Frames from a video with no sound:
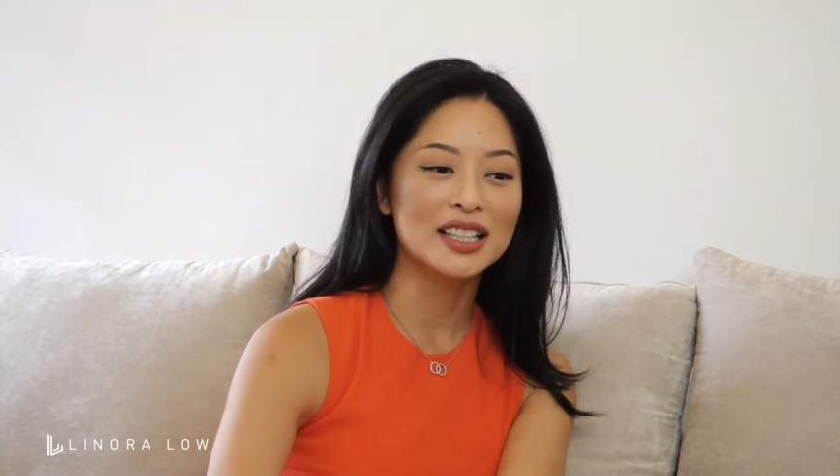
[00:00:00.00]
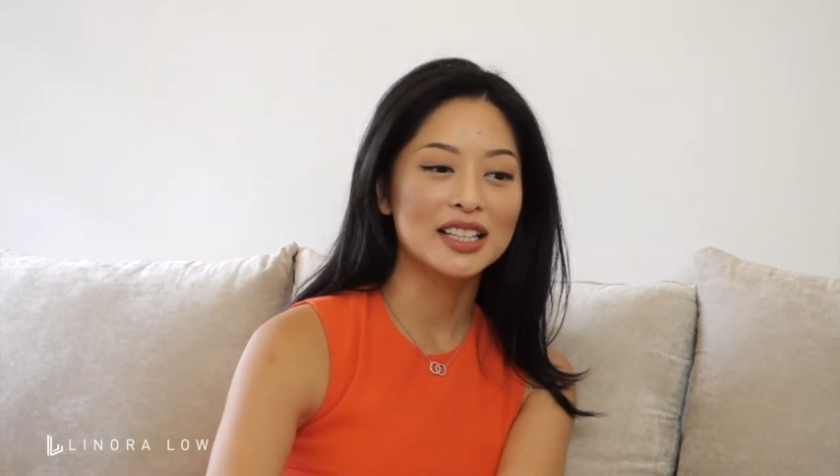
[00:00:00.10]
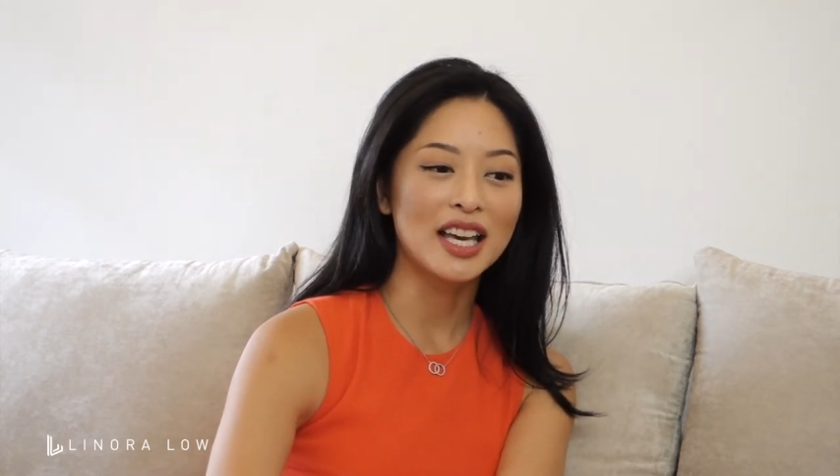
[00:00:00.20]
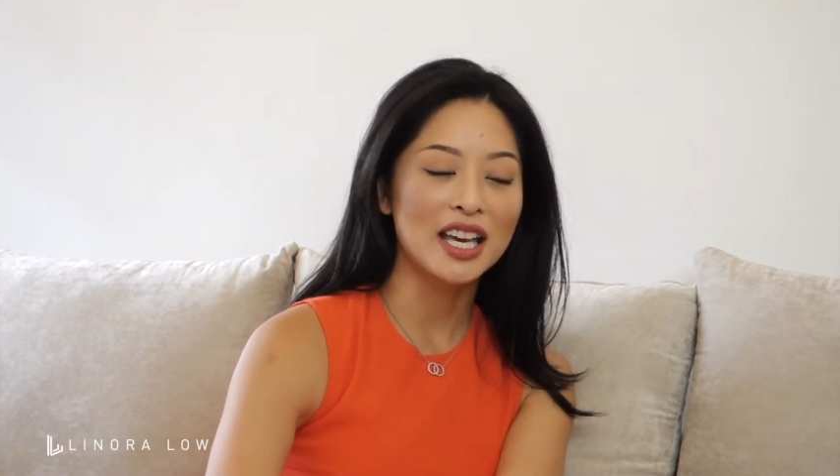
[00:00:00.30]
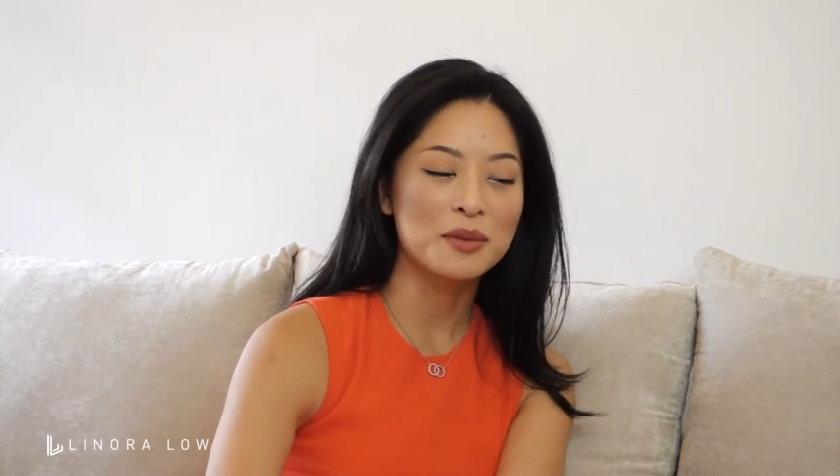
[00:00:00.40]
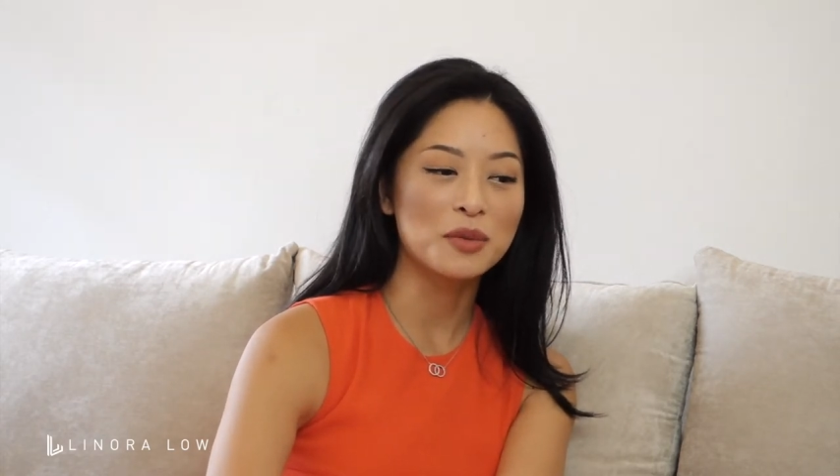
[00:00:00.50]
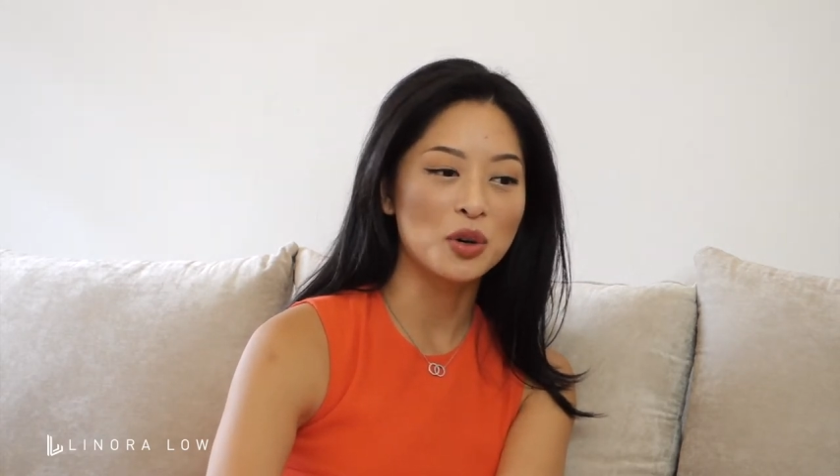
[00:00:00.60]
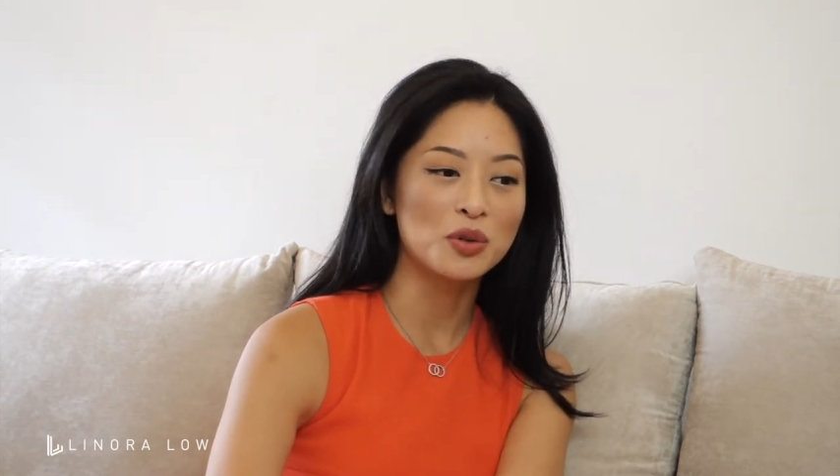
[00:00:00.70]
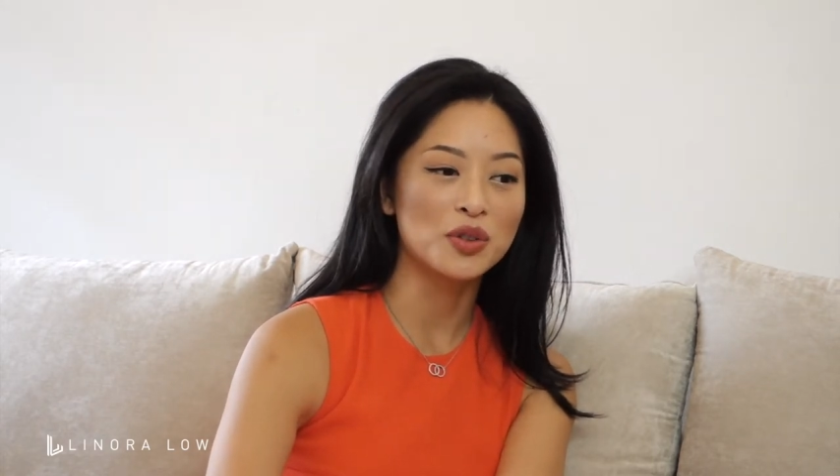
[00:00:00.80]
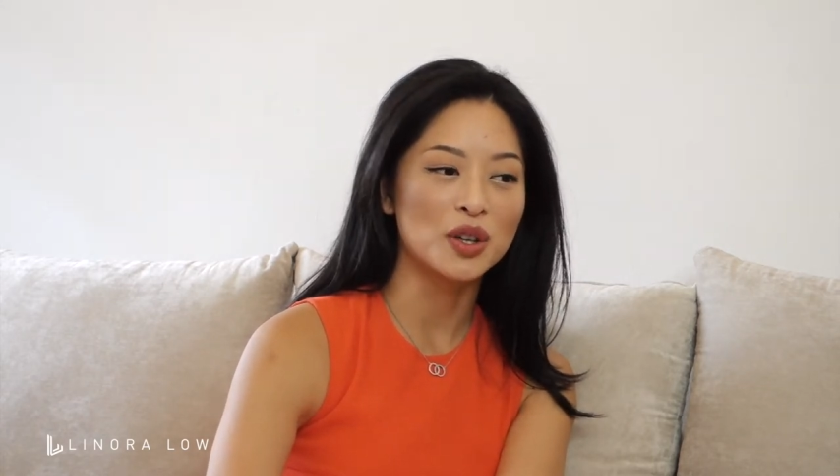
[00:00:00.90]
came
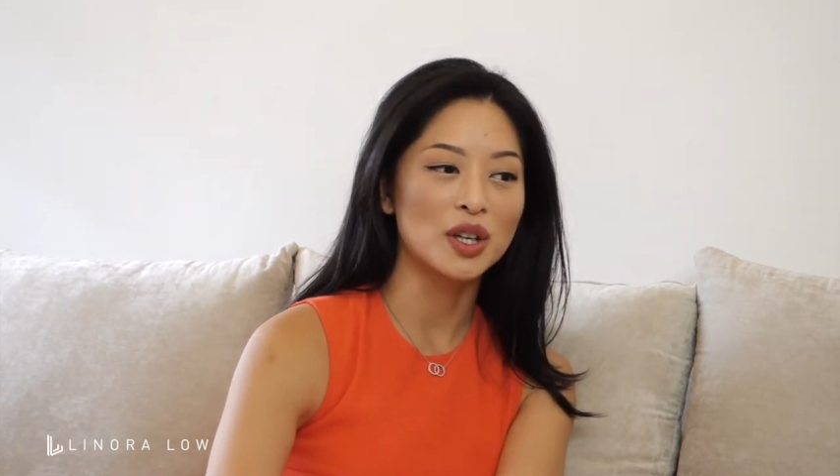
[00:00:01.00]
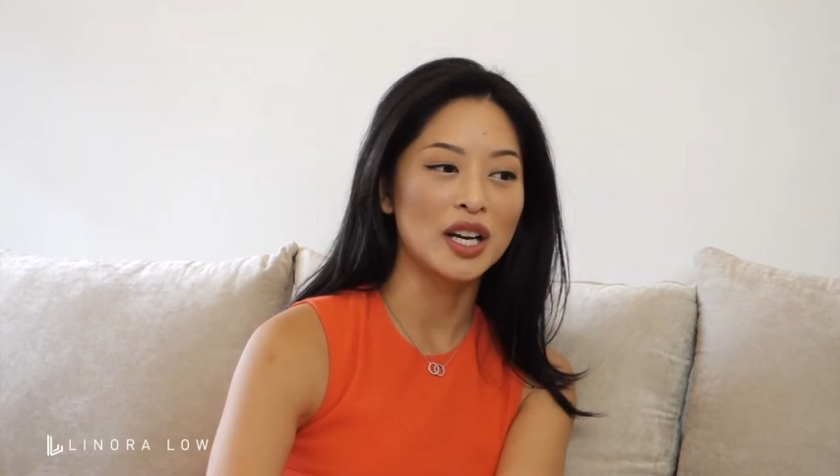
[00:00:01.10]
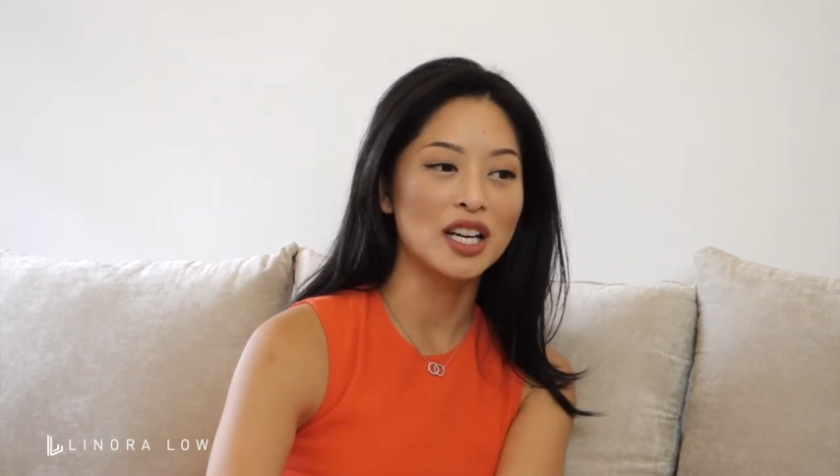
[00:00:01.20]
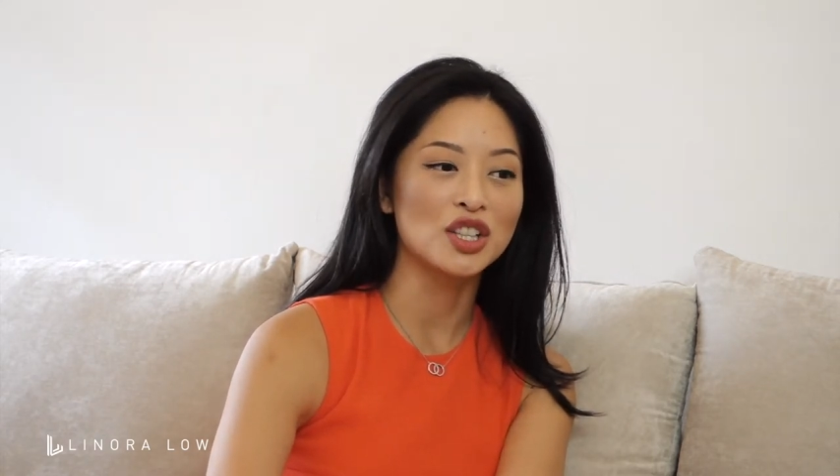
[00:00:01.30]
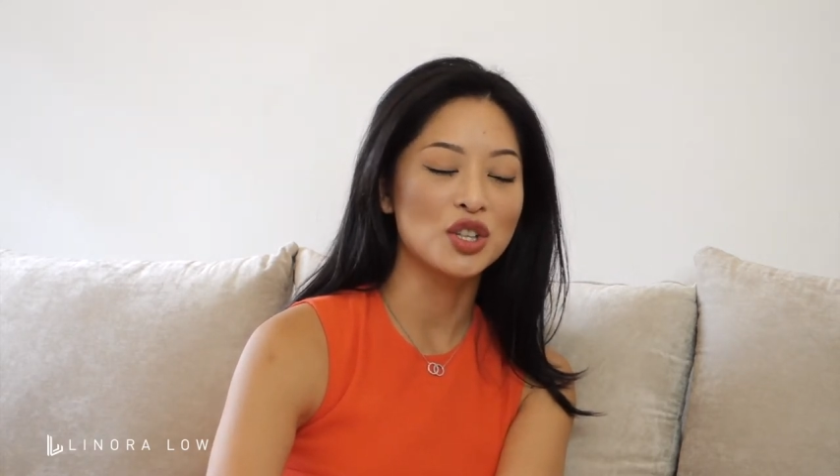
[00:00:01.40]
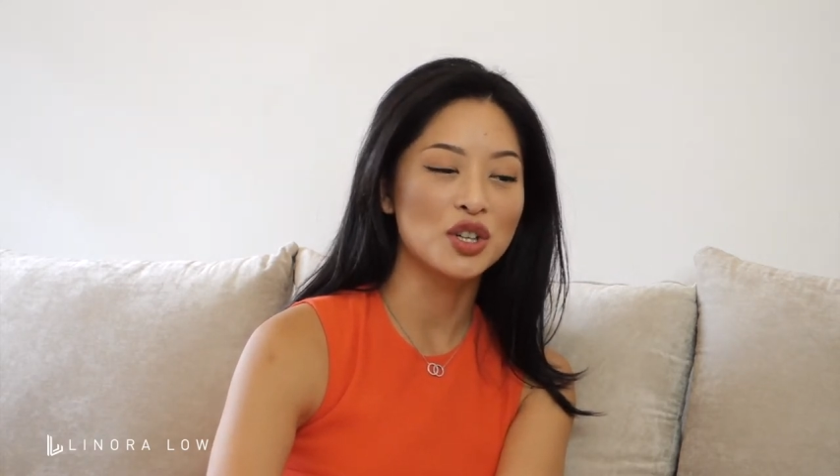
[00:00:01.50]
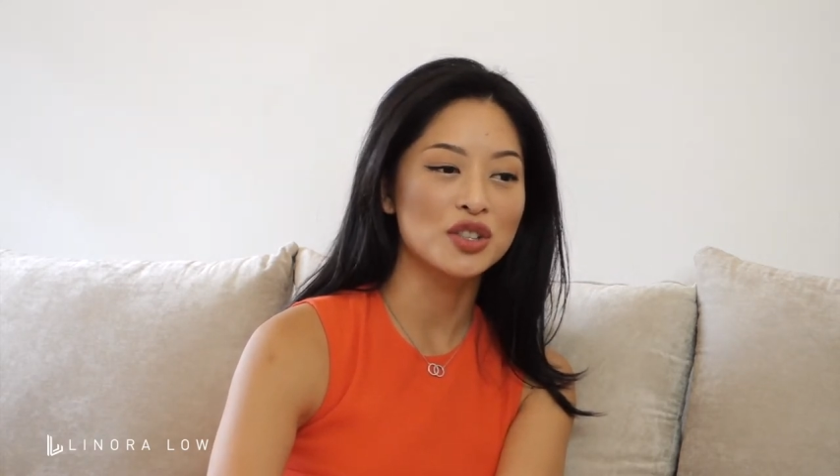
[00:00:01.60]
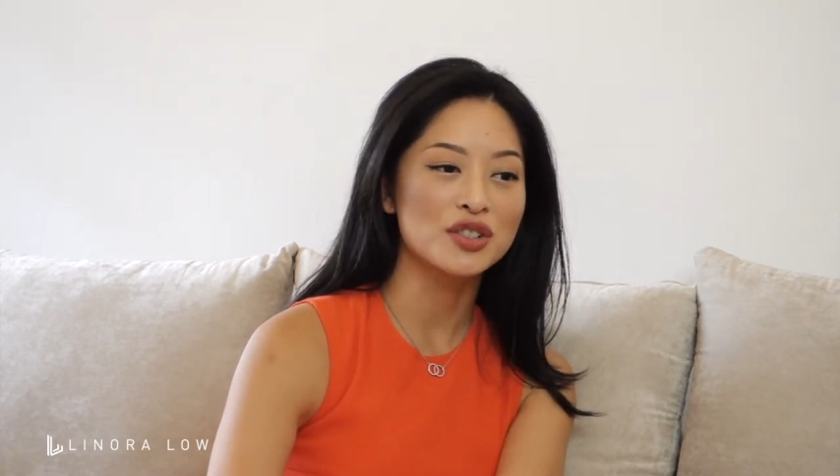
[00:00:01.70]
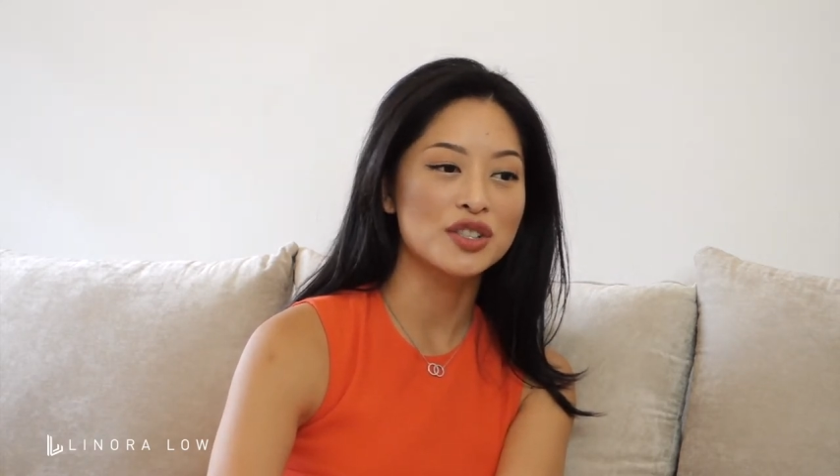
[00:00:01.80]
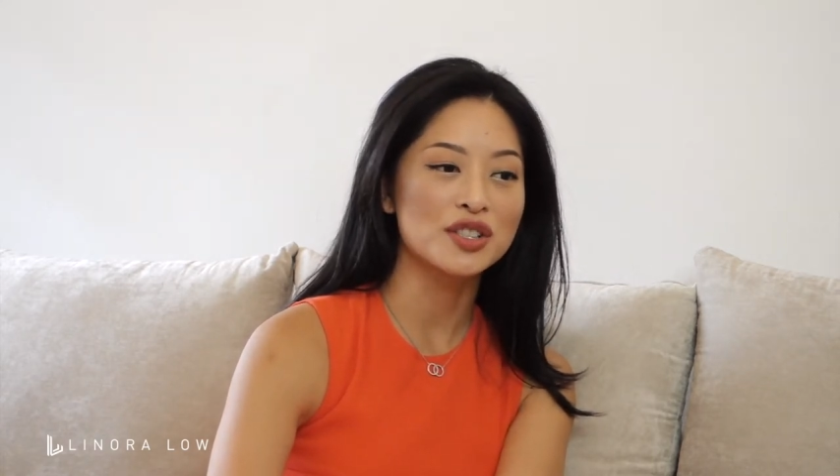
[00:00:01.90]
over and
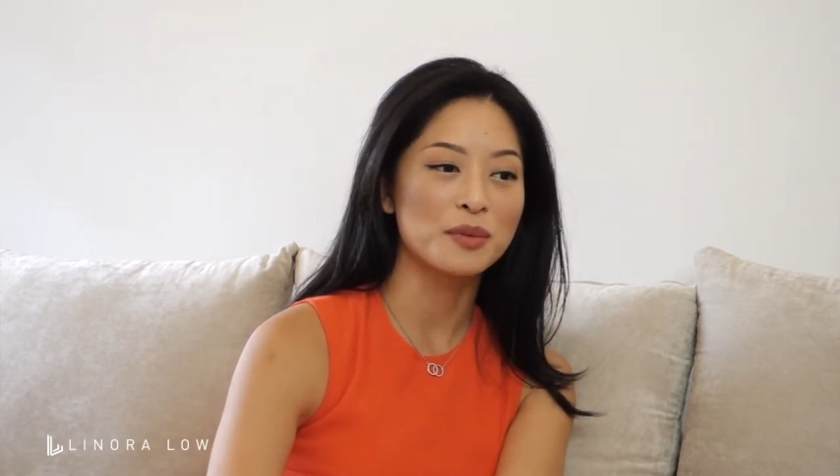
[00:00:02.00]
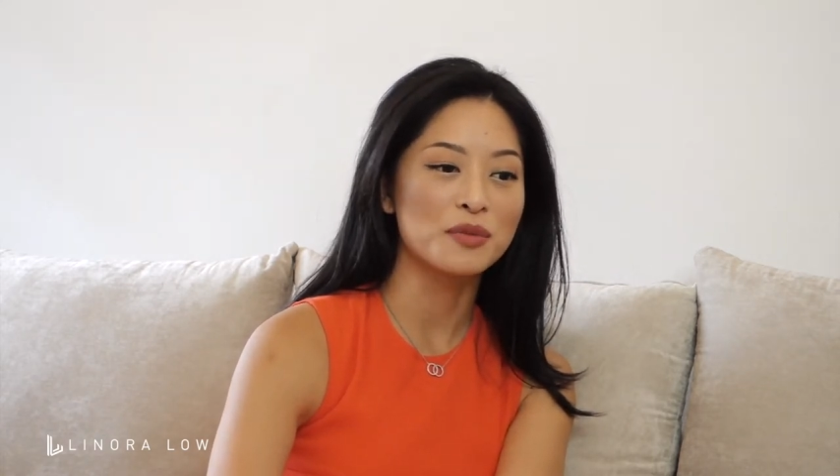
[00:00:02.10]
cooked some